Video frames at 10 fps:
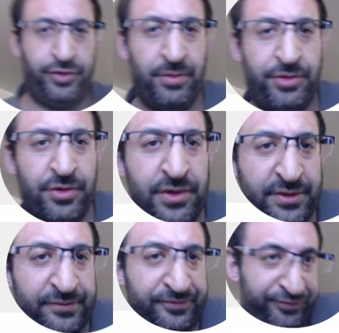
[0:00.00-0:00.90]
tools
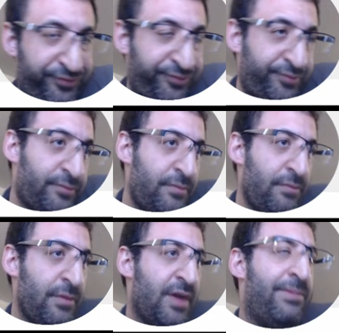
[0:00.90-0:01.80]

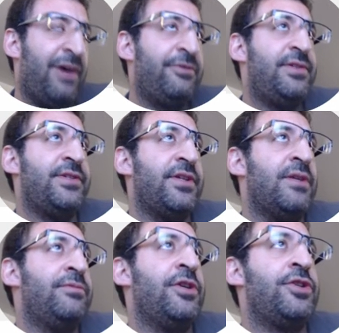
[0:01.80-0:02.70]
about
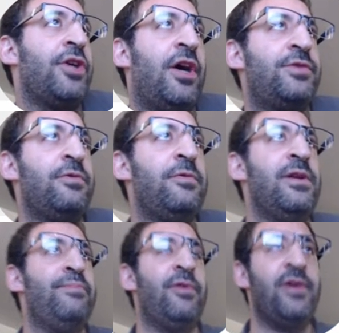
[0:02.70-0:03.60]
system, such as we
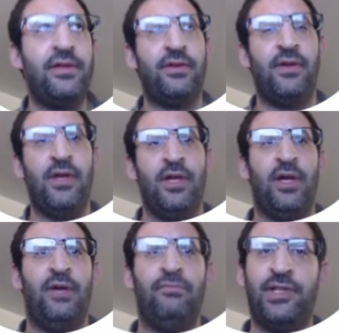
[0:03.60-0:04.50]
will print
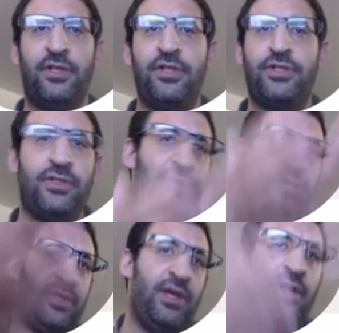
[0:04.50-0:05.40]
a message
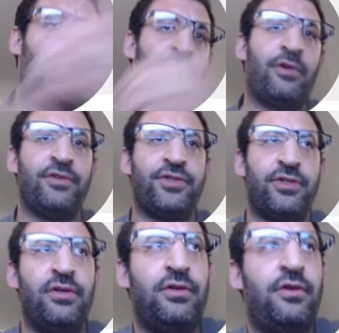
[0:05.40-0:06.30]
in our
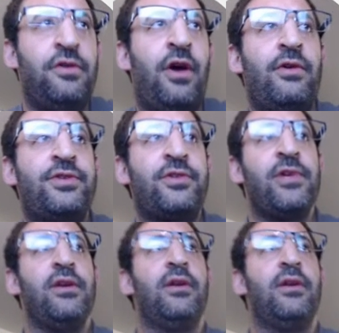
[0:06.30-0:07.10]
console on our screen.